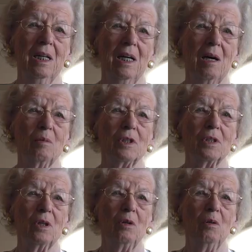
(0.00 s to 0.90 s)
I was
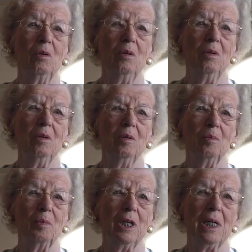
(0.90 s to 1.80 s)
so
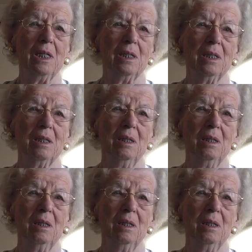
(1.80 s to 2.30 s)
pleased